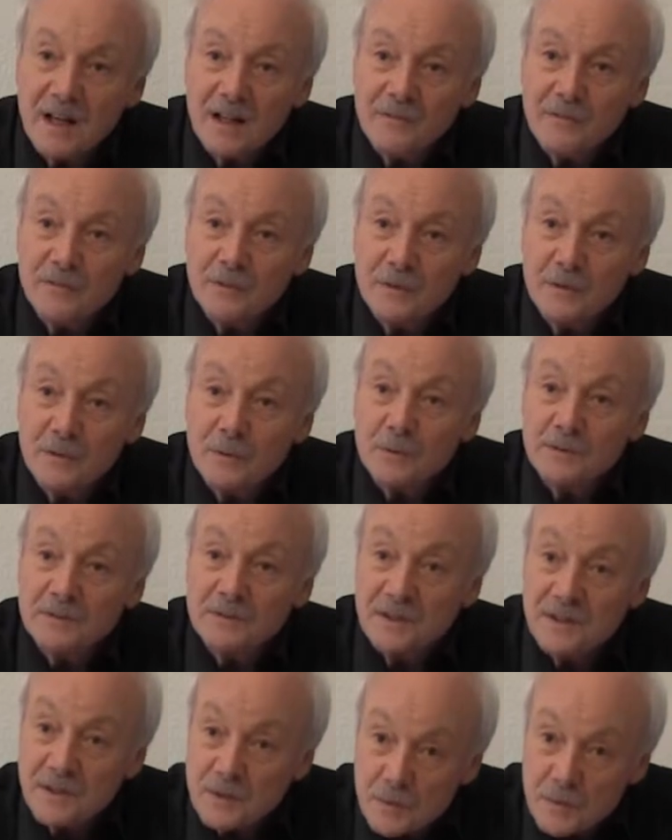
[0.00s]
if you
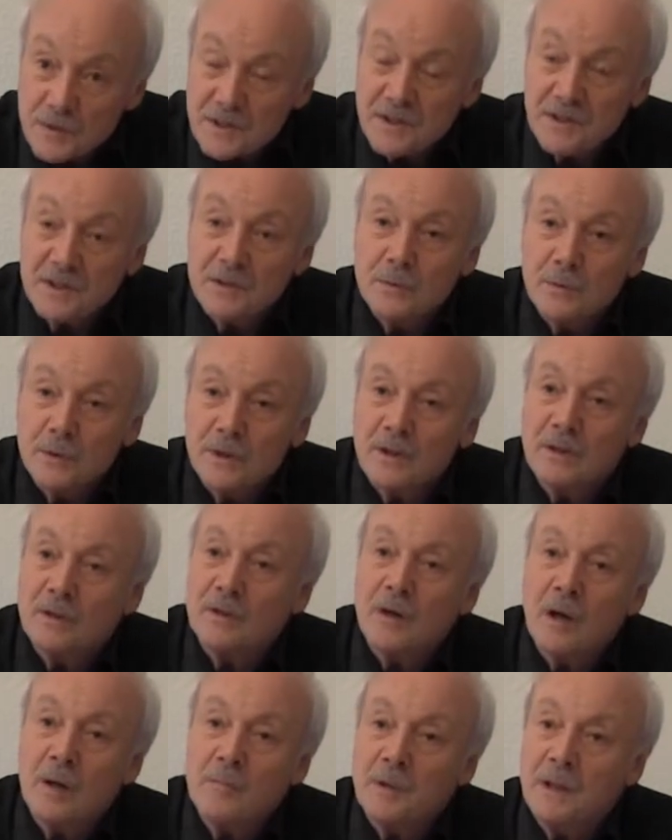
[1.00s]
reduce it to
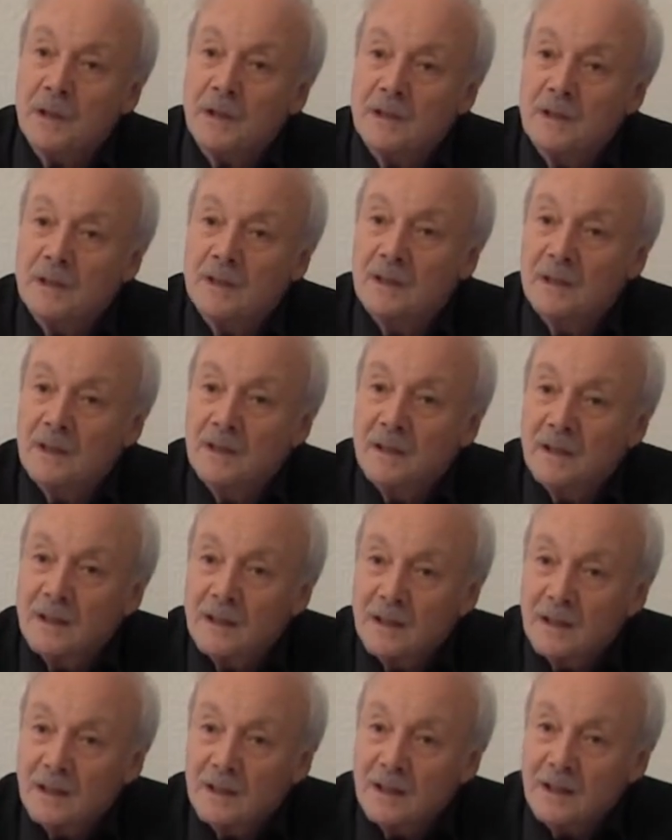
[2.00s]
economic
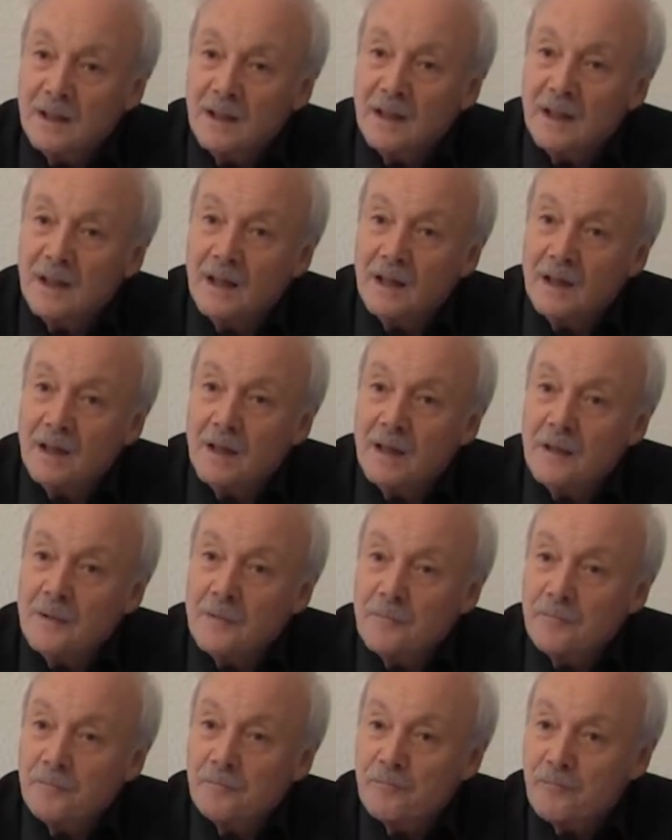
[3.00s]
uh,
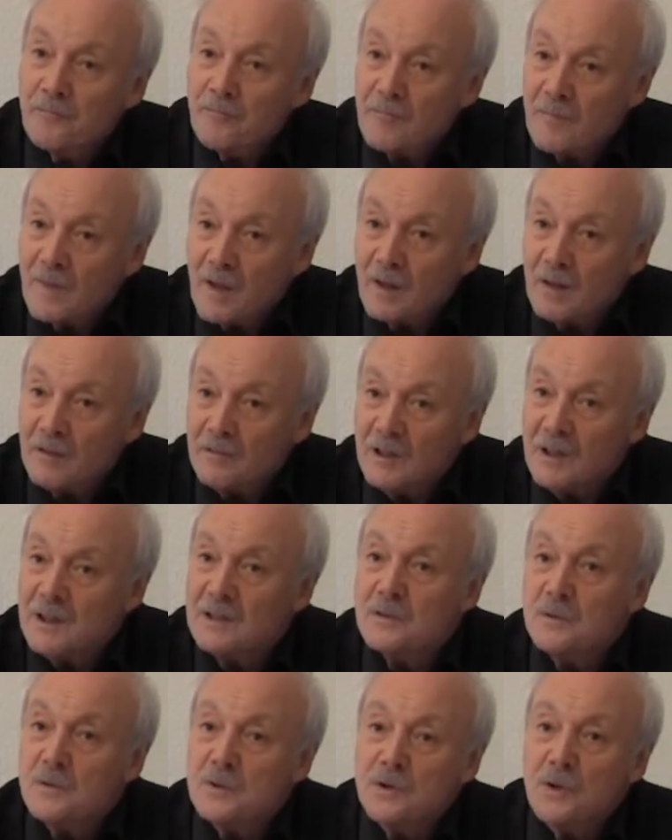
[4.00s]

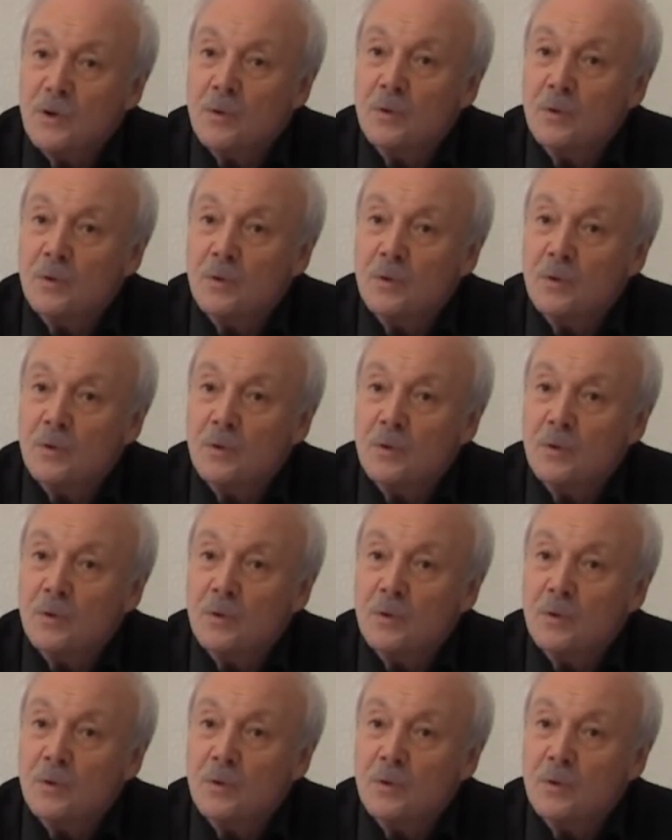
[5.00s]
values